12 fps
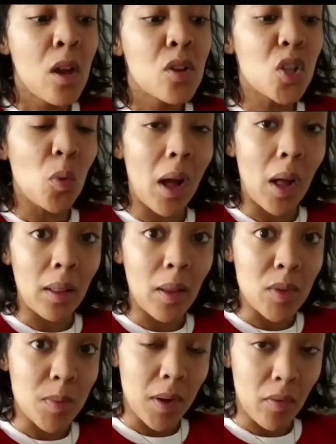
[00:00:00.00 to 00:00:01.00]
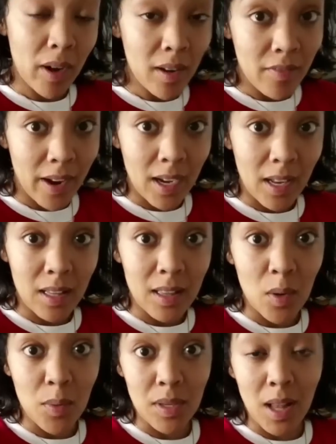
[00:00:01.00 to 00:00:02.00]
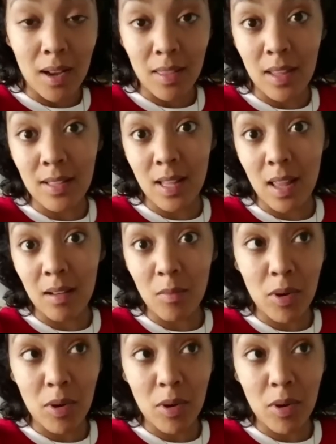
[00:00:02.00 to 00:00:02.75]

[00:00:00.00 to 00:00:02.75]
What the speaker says: So while it was being renovated, there were a lot of things that